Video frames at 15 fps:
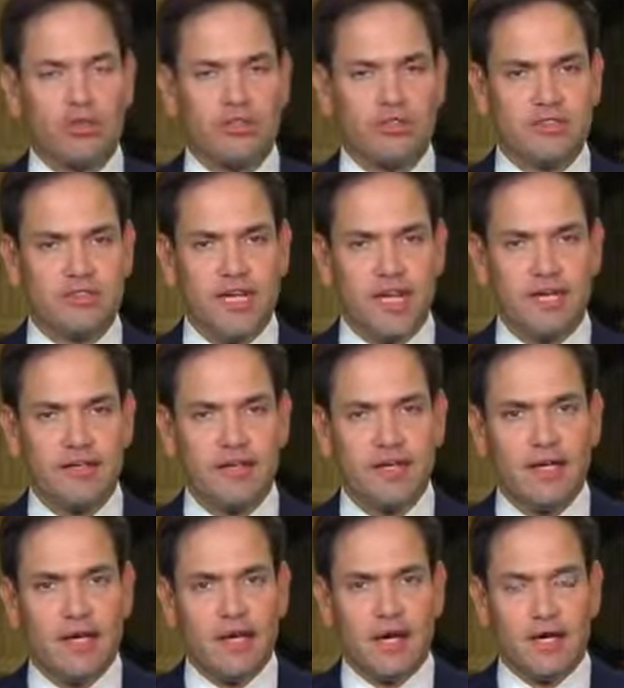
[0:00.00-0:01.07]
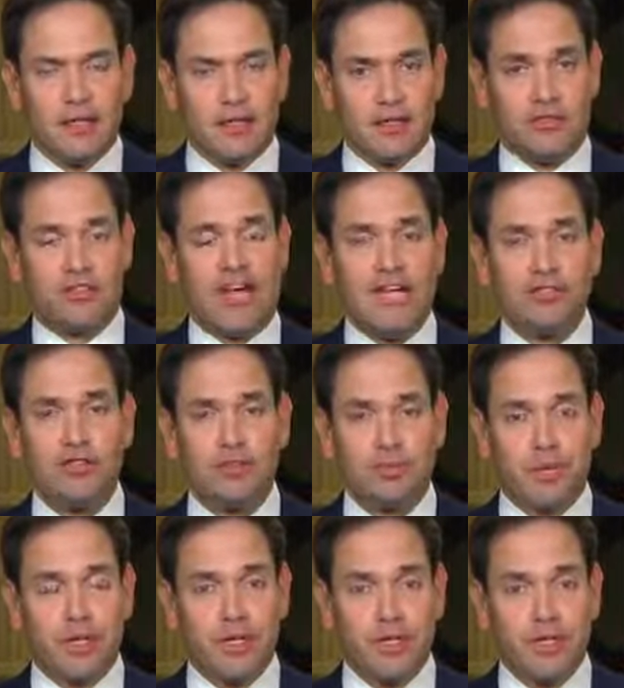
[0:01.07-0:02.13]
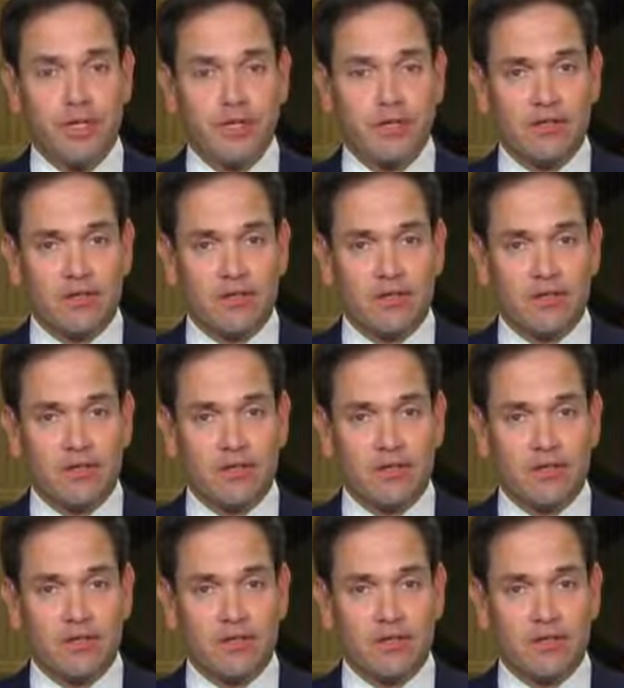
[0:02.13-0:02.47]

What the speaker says: its intent. The statute's pretty clear.